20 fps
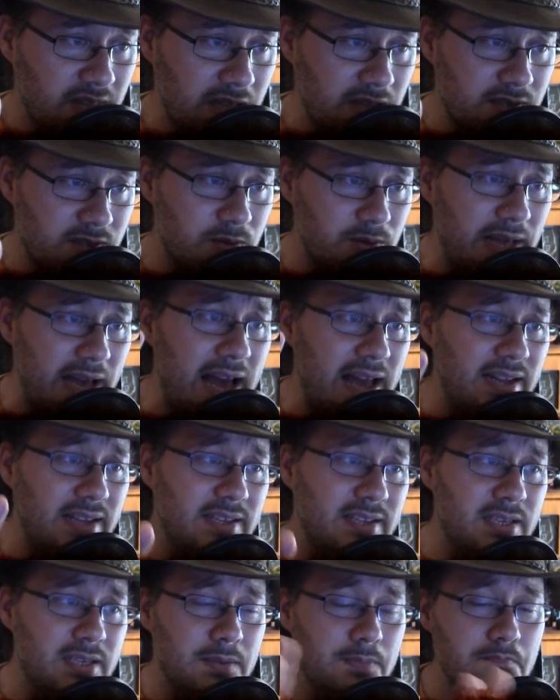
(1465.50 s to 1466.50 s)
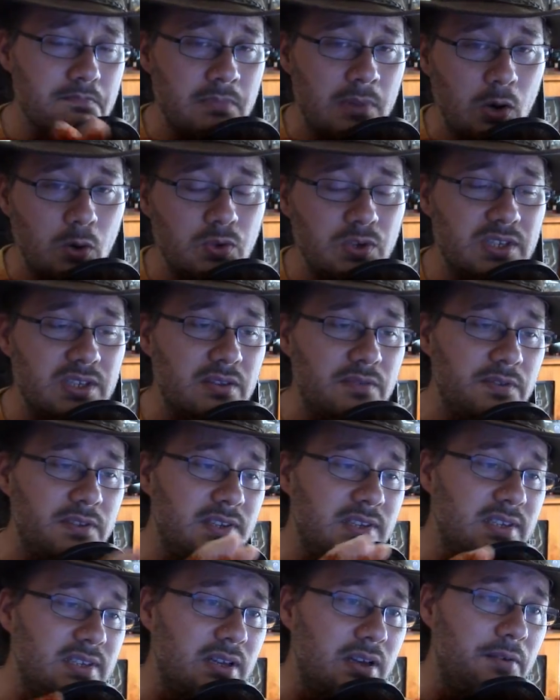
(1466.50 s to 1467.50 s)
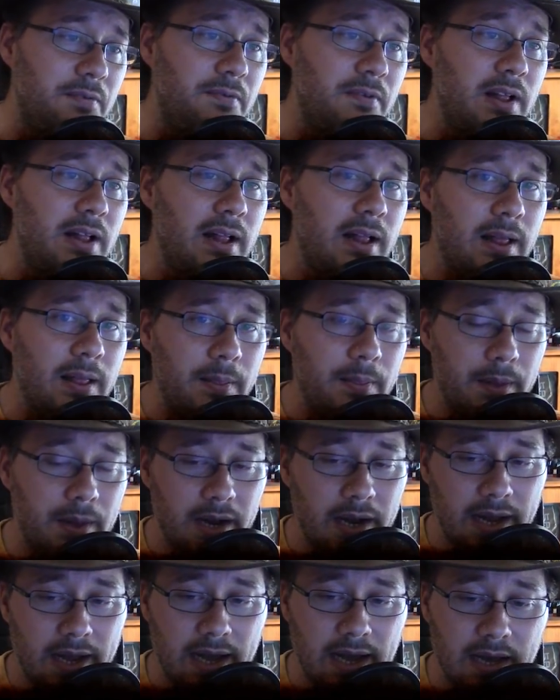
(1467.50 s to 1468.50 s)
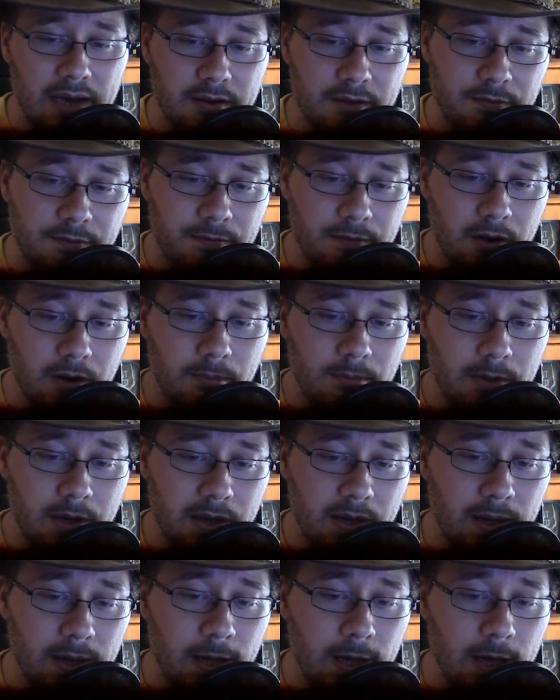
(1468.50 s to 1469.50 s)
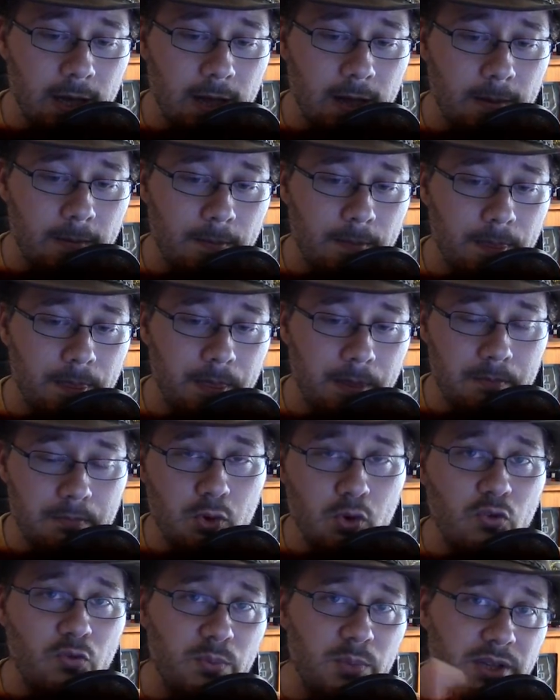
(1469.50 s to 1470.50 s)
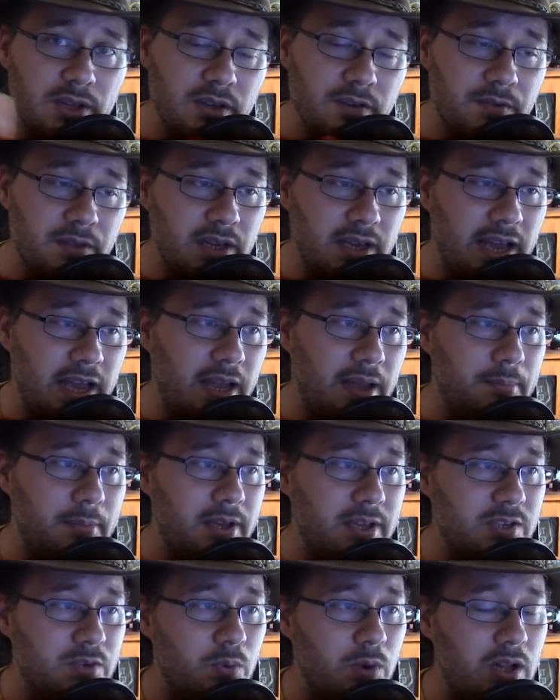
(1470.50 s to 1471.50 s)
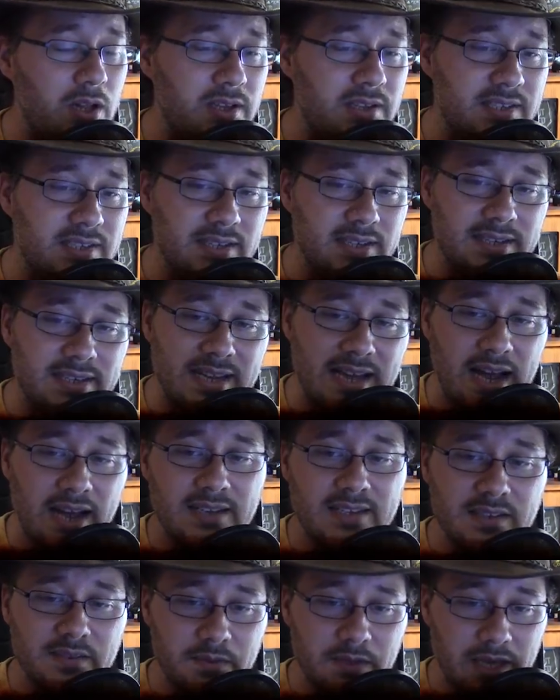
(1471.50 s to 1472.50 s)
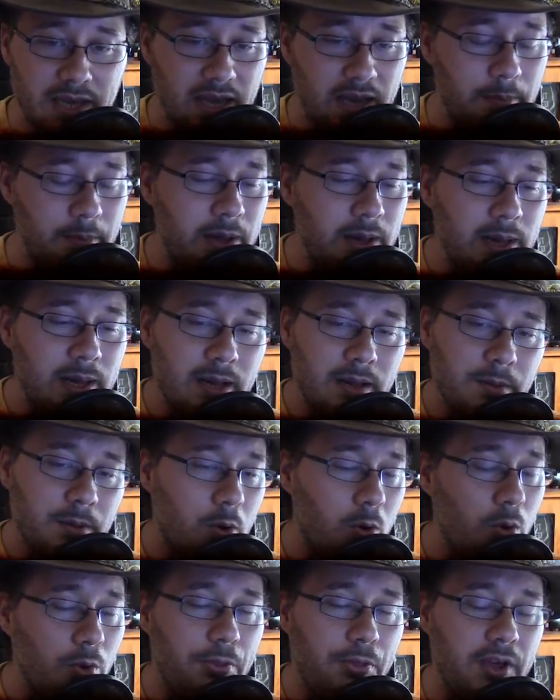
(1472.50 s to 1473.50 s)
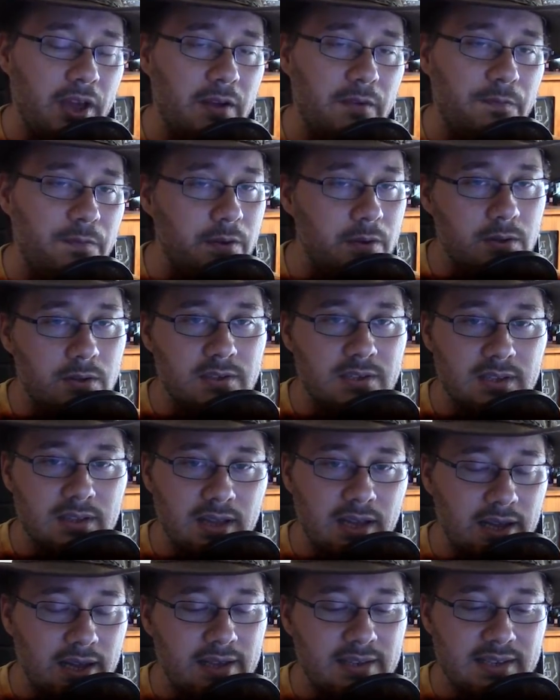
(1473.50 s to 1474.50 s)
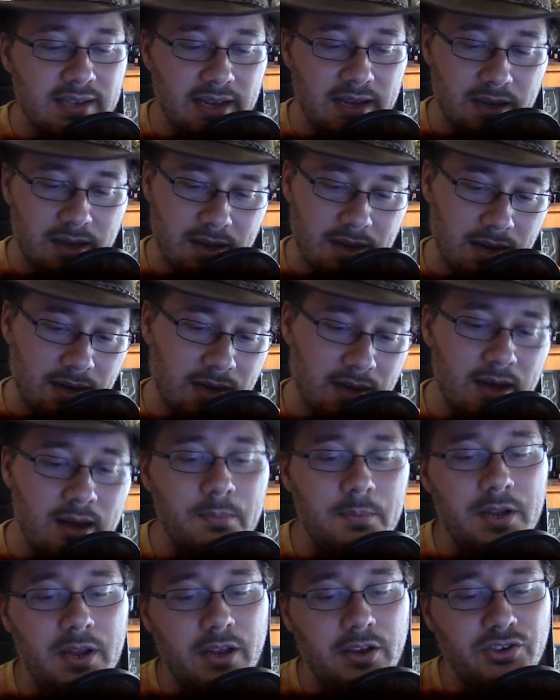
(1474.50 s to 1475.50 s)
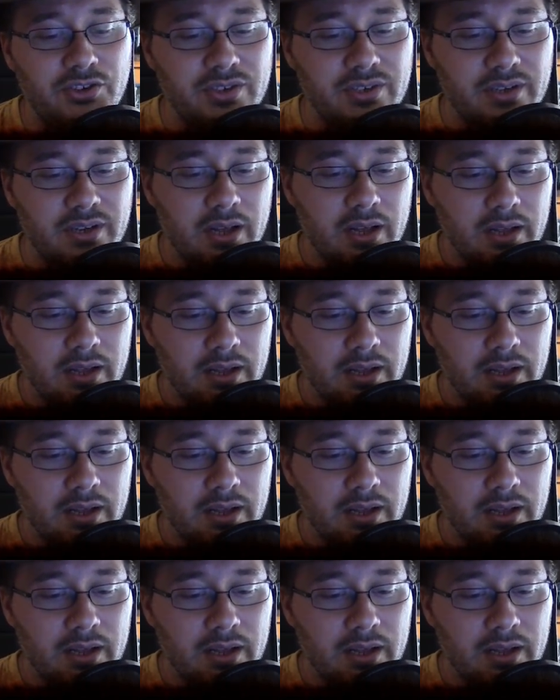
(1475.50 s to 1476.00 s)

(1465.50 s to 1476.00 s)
So that is most of the stuff that I got from the movement of the game as well as the attacks of the game. The whole thing feels, like I said, a combination